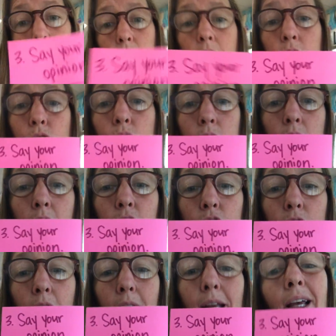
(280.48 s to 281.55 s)
your
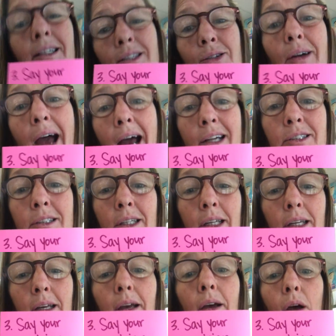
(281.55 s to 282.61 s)
introduction is you
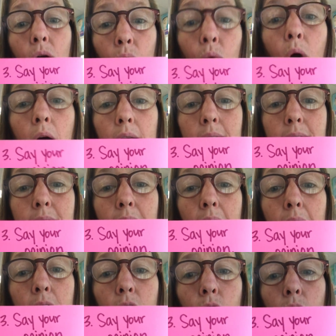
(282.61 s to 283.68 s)
actually want to
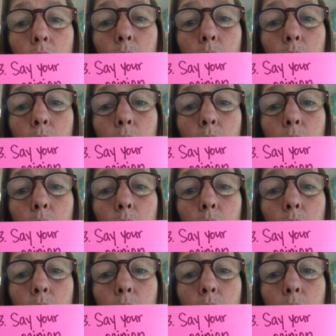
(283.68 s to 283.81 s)
say your